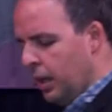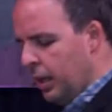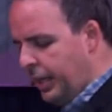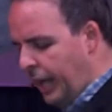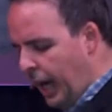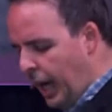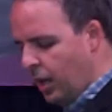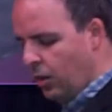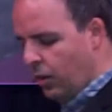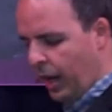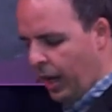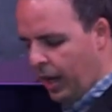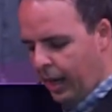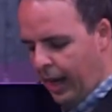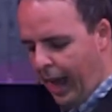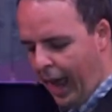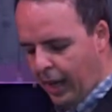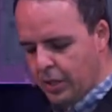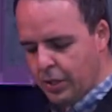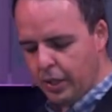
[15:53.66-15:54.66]
Daniel had
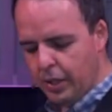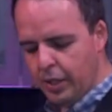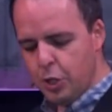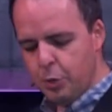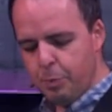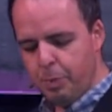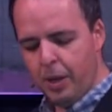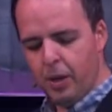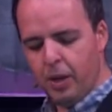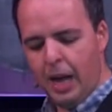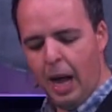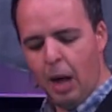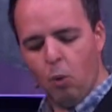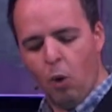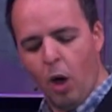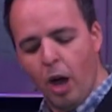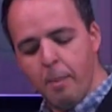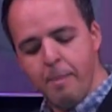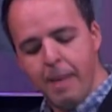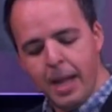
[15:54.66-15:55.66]
an excellent spirit. Now,
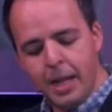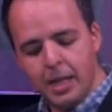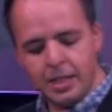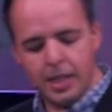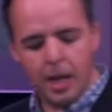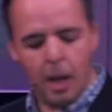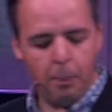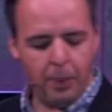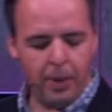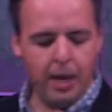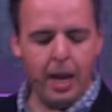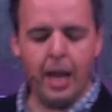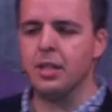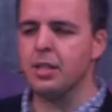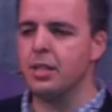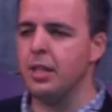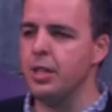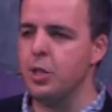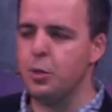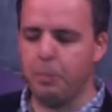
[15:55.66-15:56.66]
what makes up an
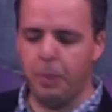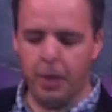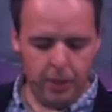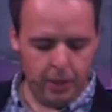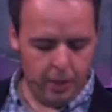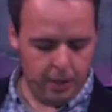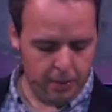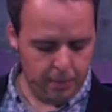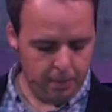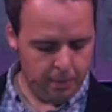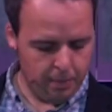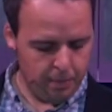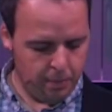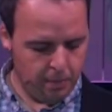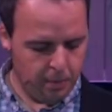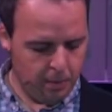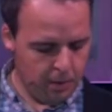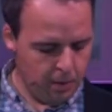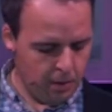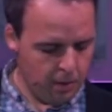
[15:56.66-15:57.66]
excellent spirit?
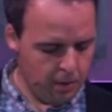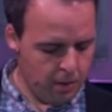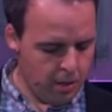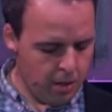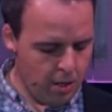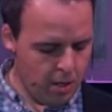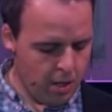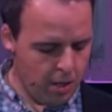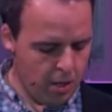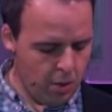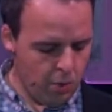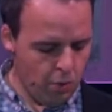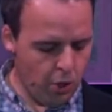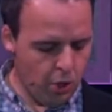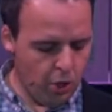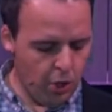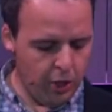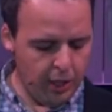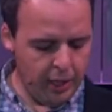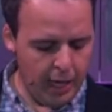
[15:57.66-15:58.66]
We'll
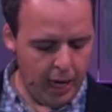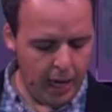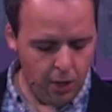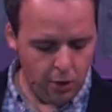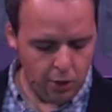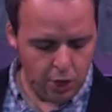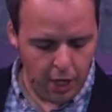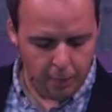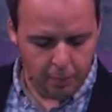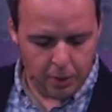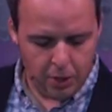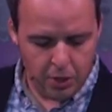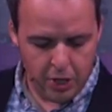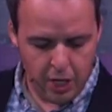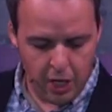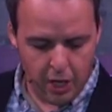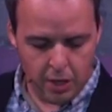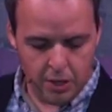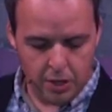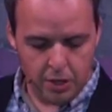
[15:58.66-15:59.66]
go to Daniel chapter
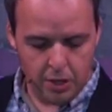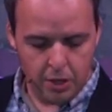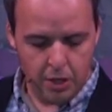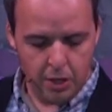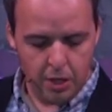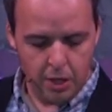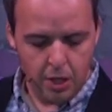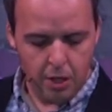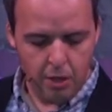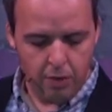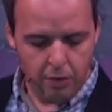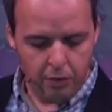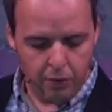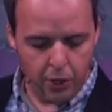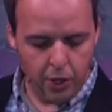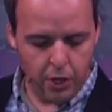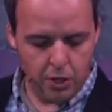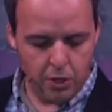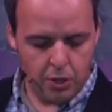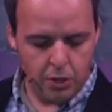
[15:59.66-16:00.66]
6,
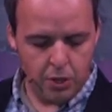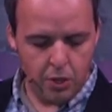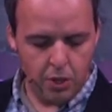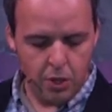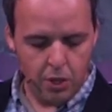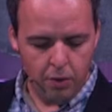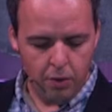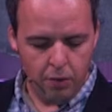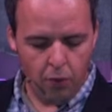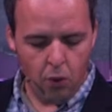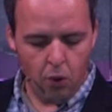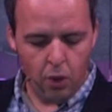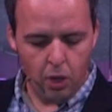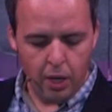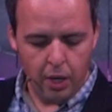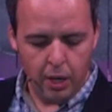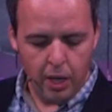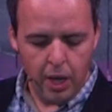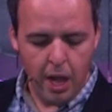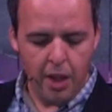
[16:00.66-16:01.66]
verse 4.
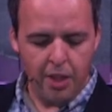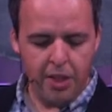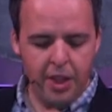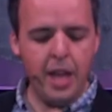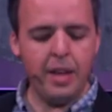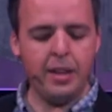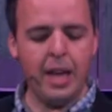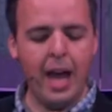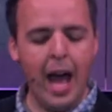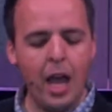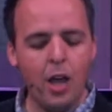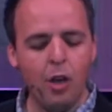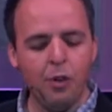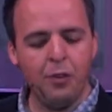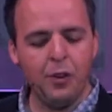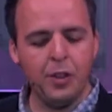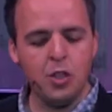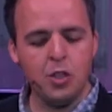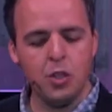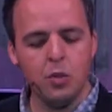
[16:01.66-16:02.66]
Then the high
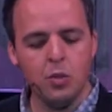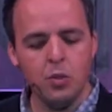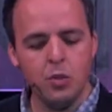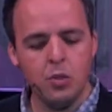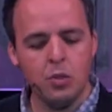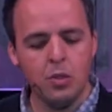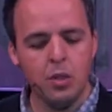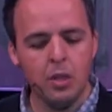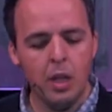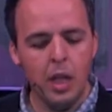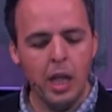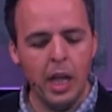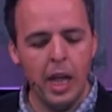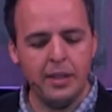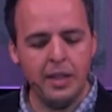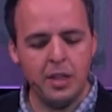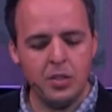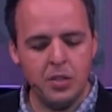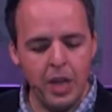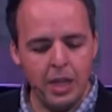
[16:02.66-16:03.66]
officials
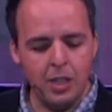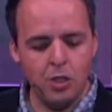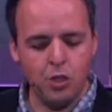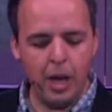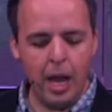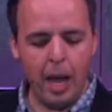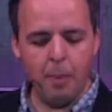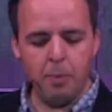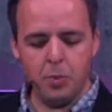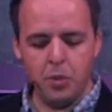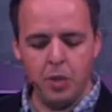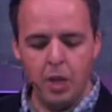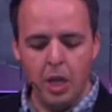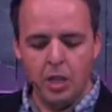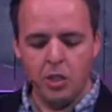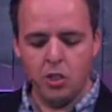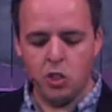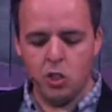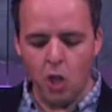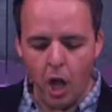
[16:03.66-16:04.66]
and the satraps
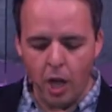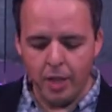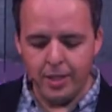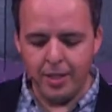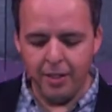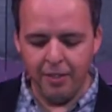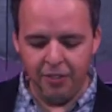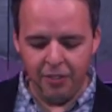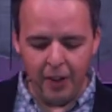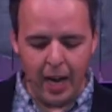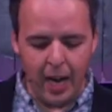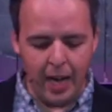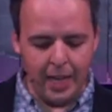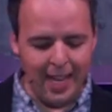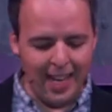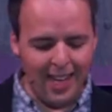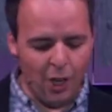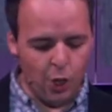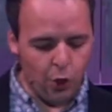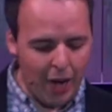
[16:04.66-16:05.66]
sought to find
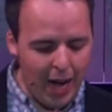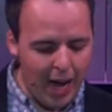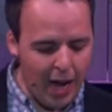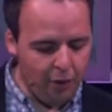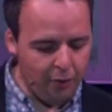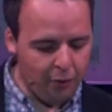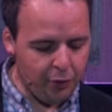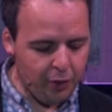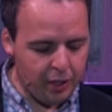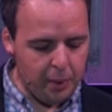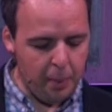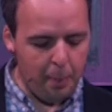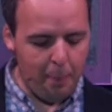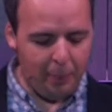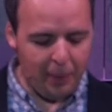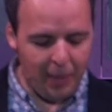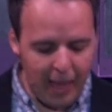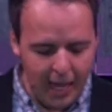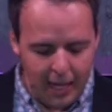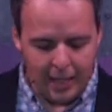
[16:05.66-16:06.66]
a ground for
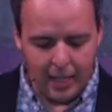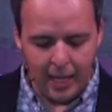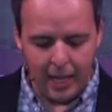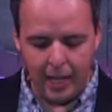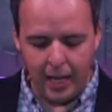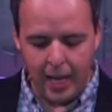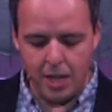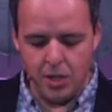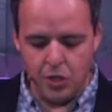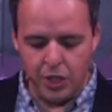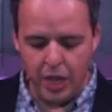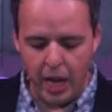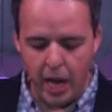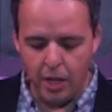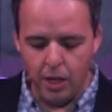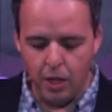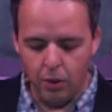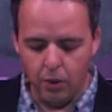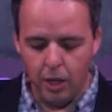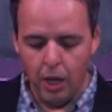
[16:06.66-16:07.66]
complaint against
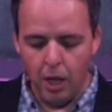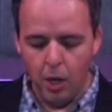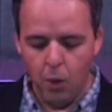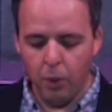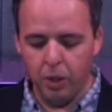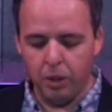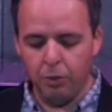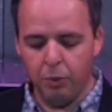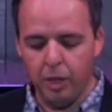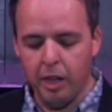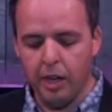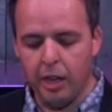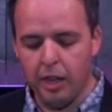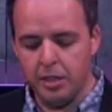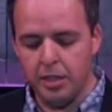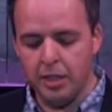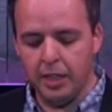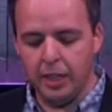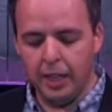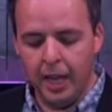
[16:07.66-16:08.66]
Daniel with
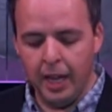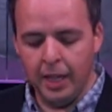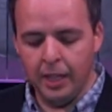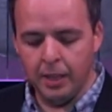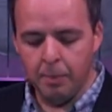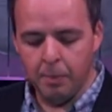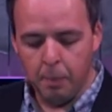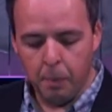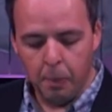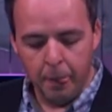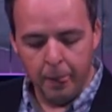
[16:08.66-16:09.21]
regard to the kingdom.